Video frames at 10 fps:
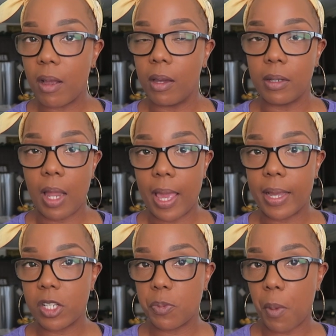on
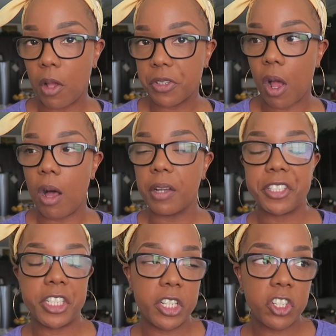like small
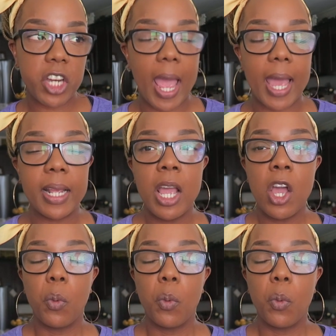talk, chit chat,